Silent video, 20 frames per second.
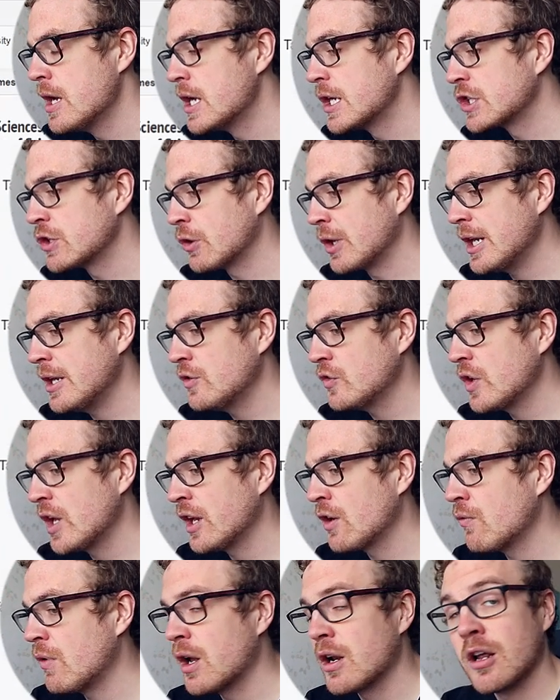so
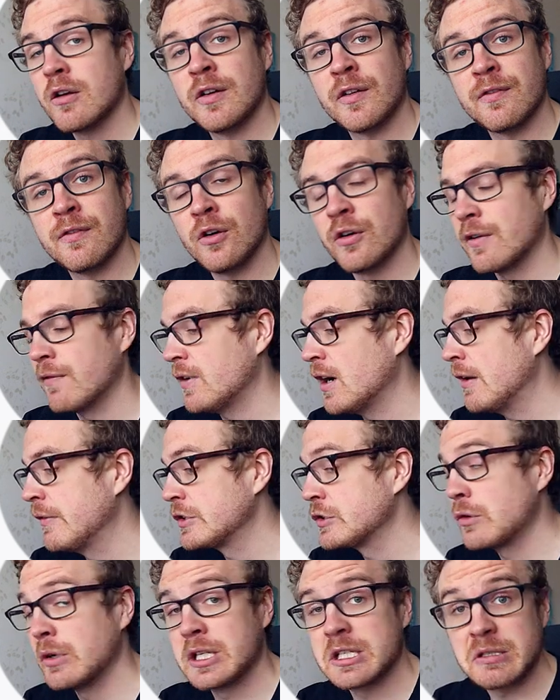intake 145
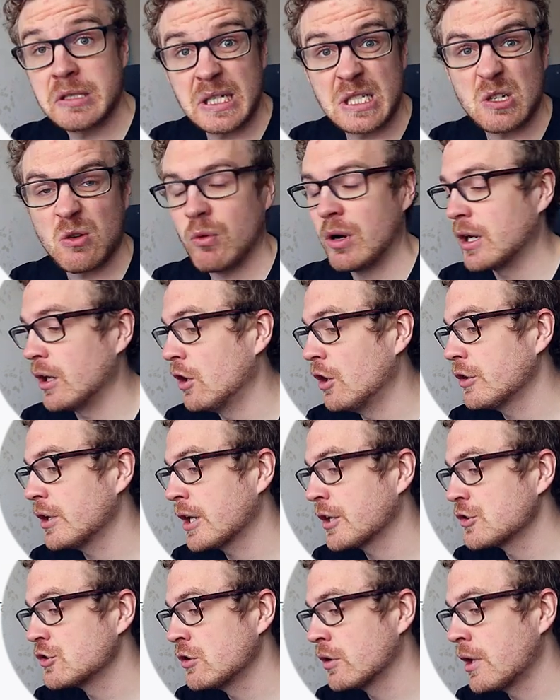students, that's quite a lot
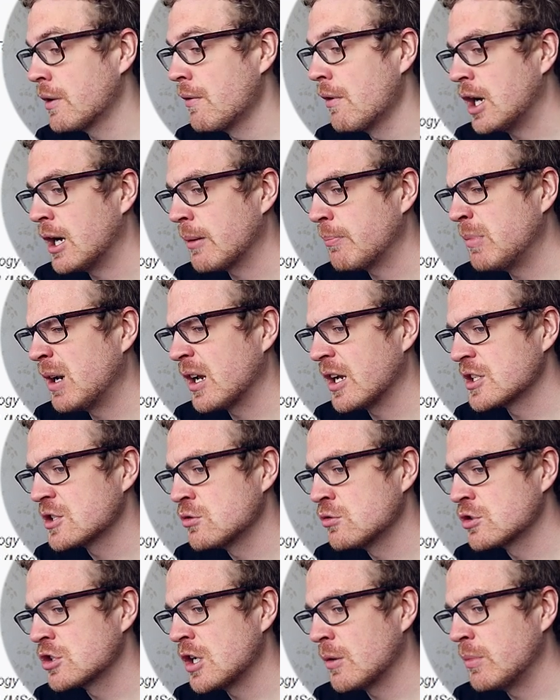actually. Applicants
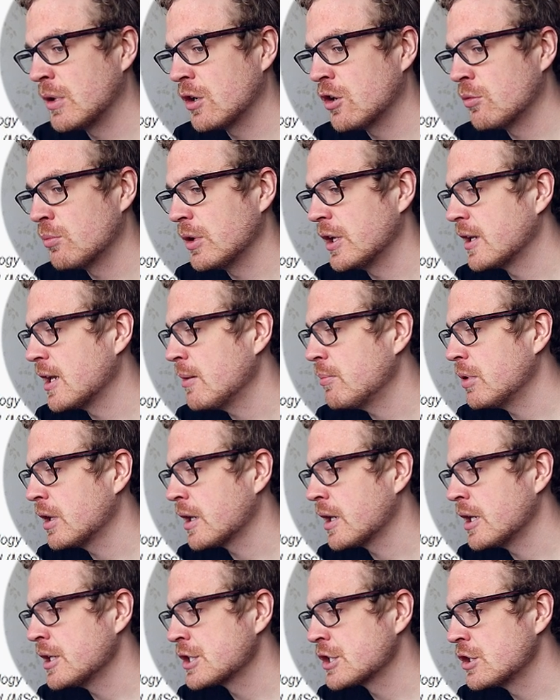who submit complete
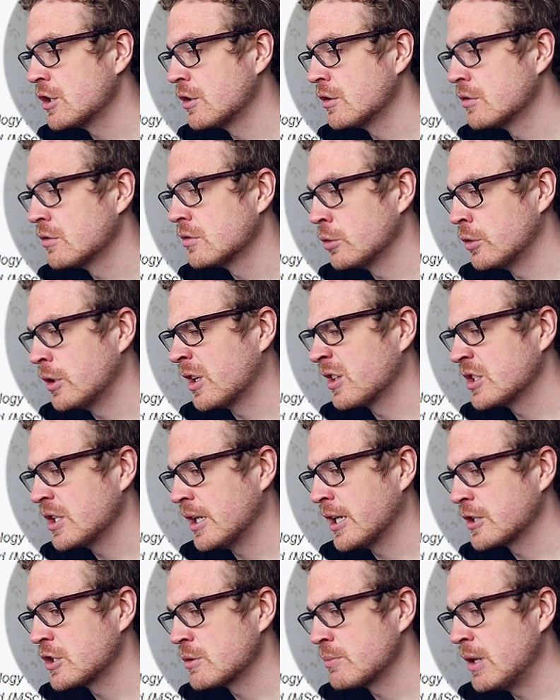application, student
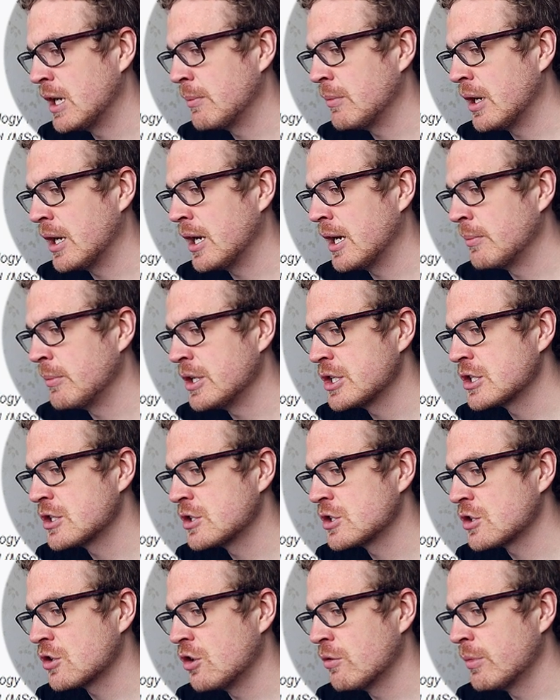selections made by
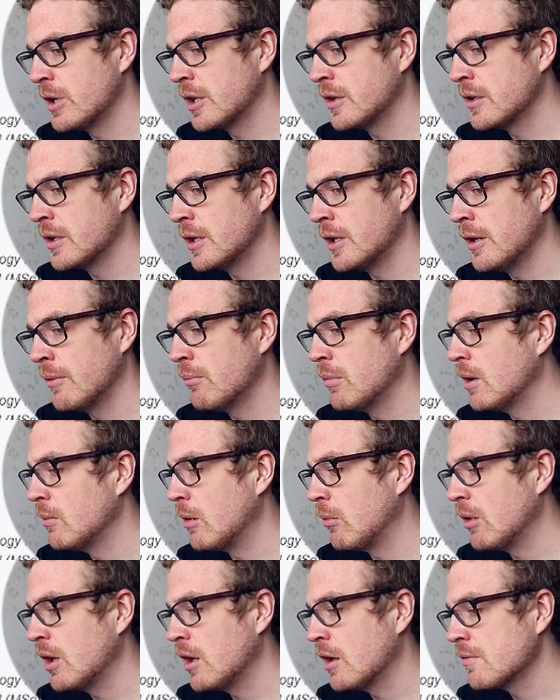admissions committee, blah
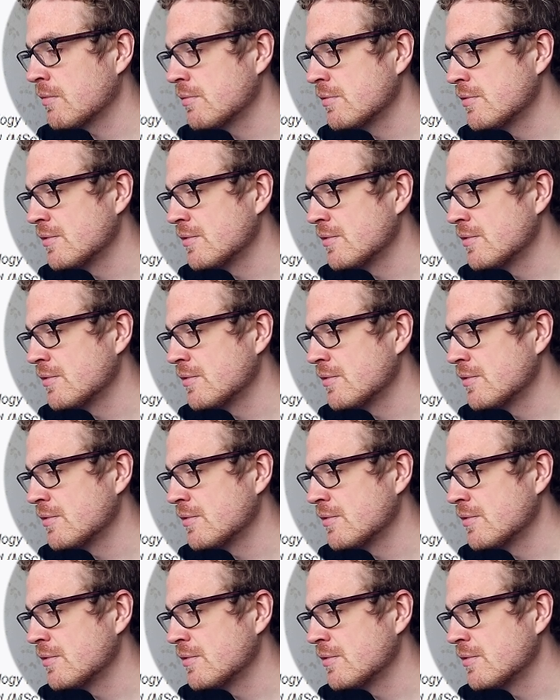blah blah.